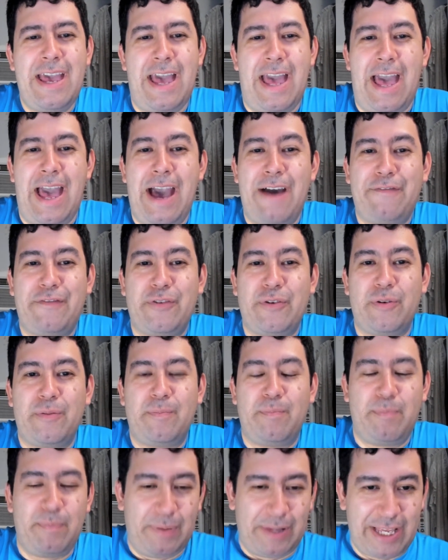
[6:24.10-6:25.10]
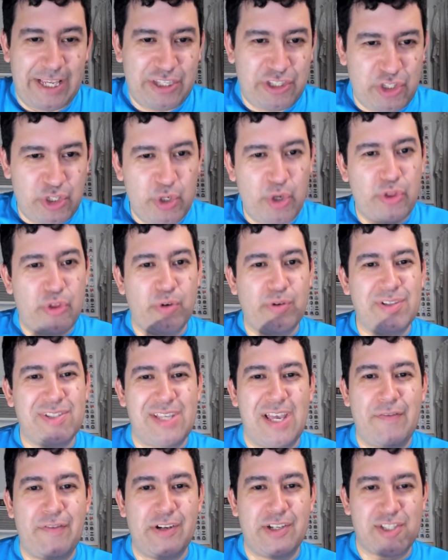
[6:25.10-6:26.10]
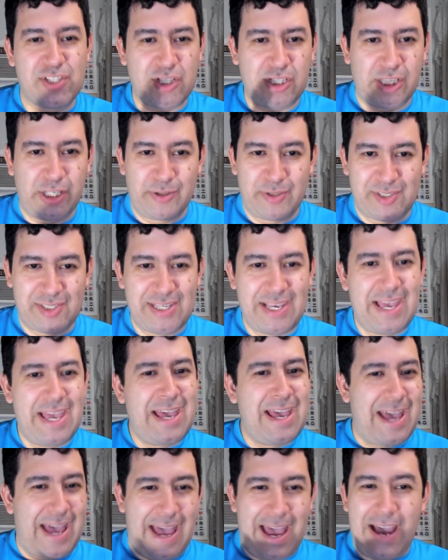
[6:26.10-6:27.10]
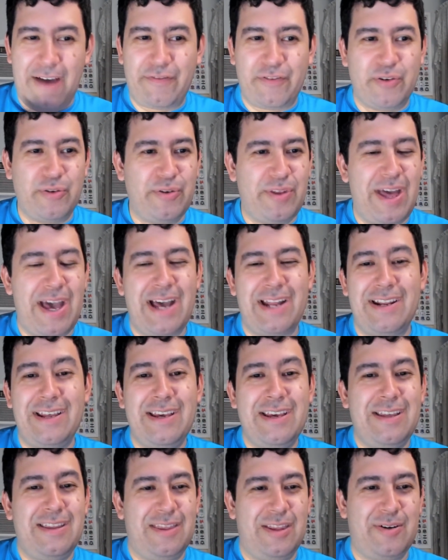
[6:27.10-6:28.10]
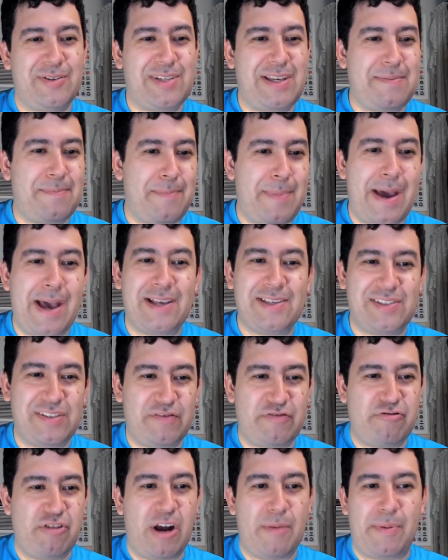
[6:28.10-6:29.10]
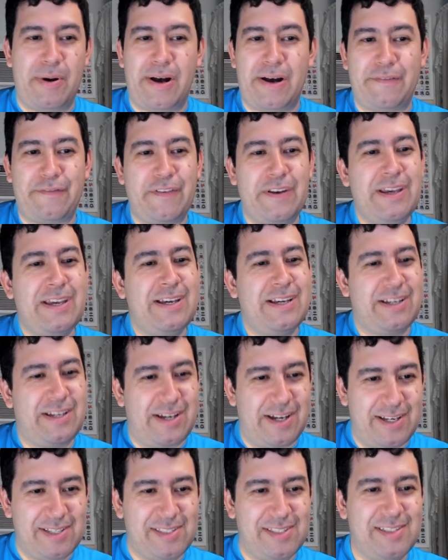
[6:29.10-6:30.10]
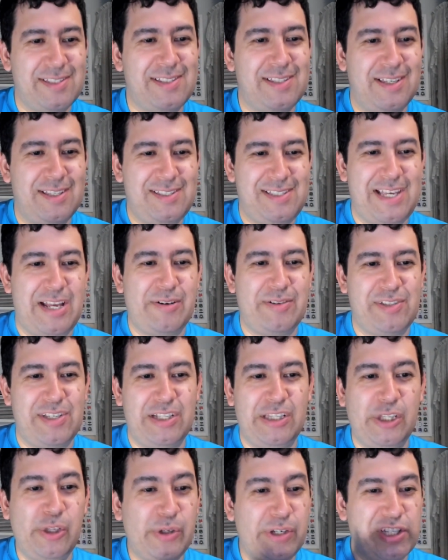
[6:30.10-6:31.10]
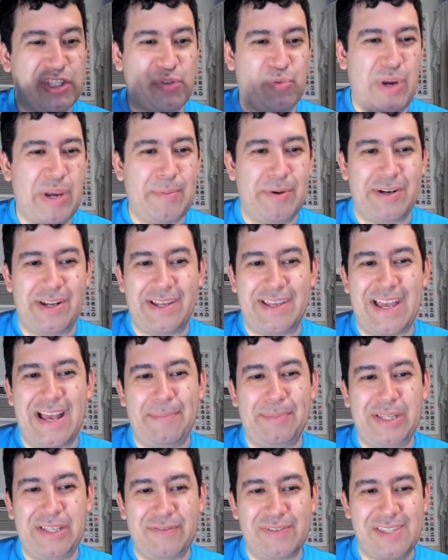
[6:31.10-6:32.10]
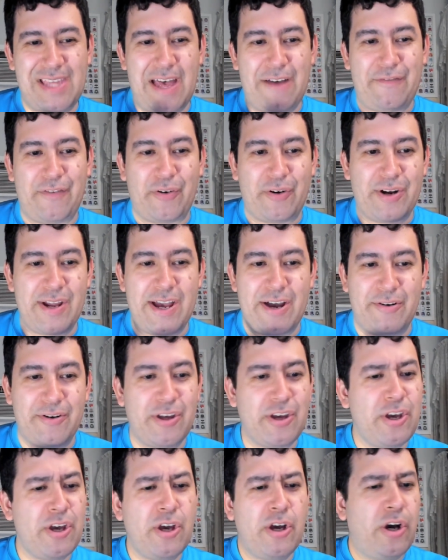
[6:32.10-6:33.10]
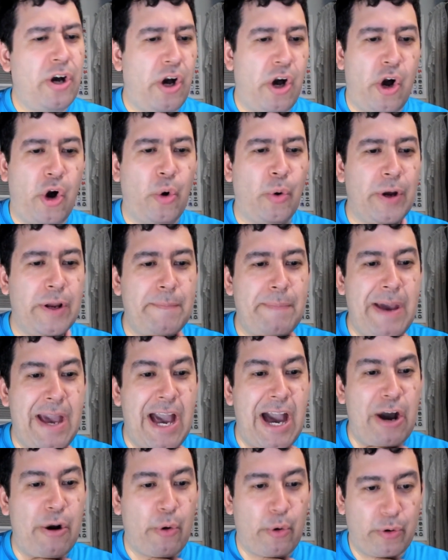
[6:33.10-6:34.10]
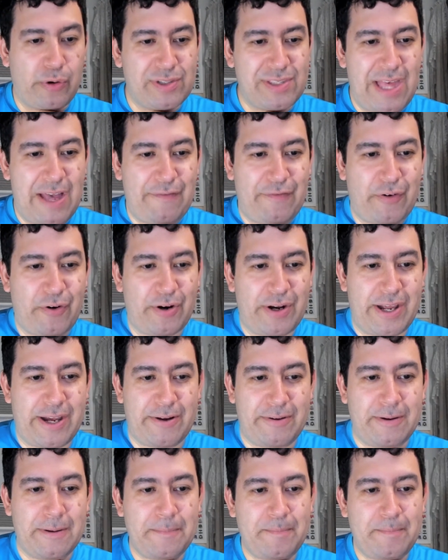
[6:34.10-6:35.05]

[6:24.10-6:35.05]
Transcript: After, like, 2 through 7 is close. After that, there's a massive drop-off. Cousins, Sanderson, Lucas Raymond, I can't believe is that far down. Owen Power is that far down.